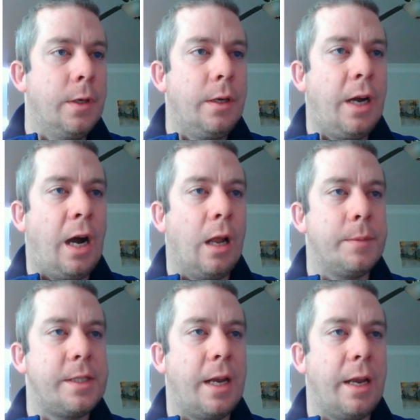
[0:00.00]
column
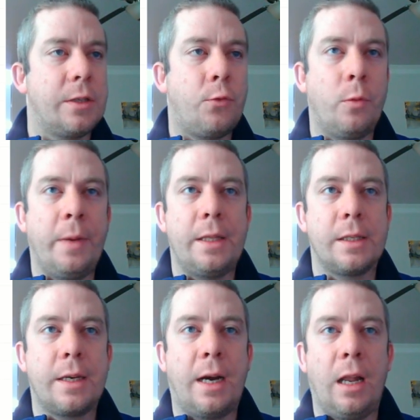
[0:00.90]
settings, format this
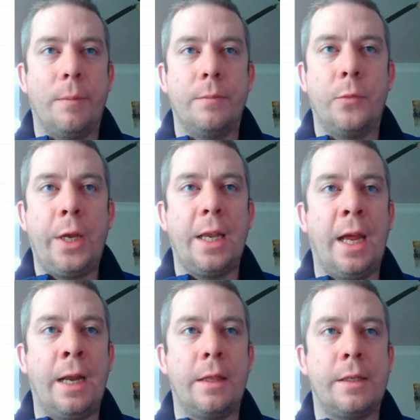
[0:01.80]
column, we can
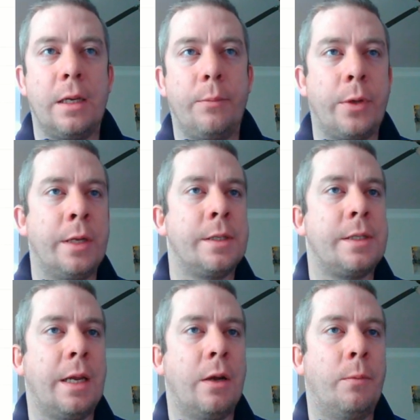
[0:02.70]
edit the template and
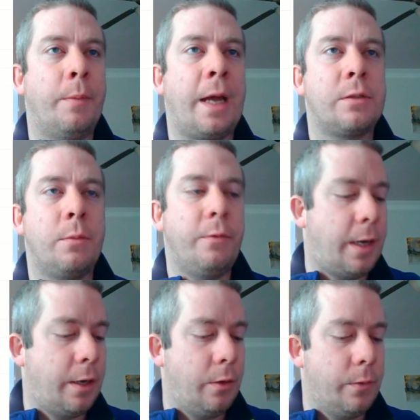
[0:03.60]
say, oh, maximum
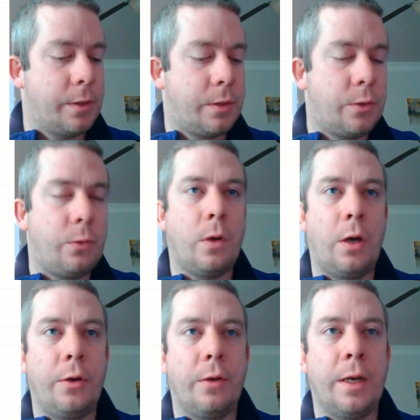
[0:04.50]
value is
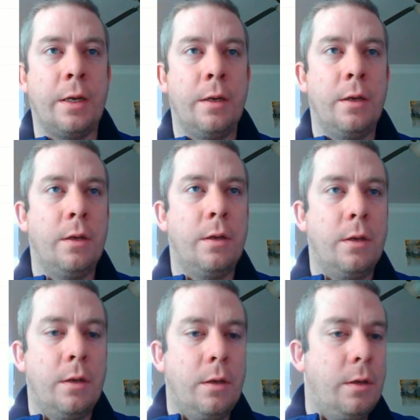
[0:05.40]
200.
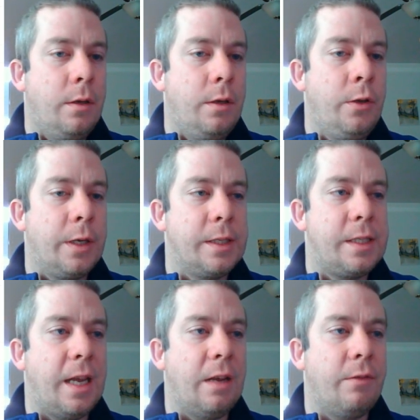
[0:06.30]
You can
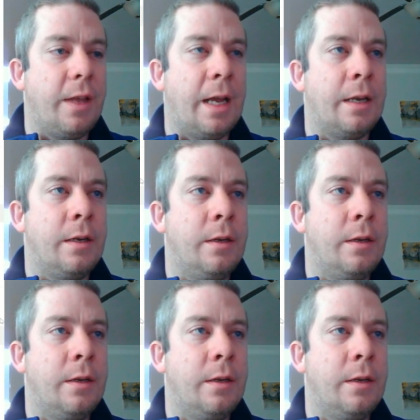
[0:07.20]
save that.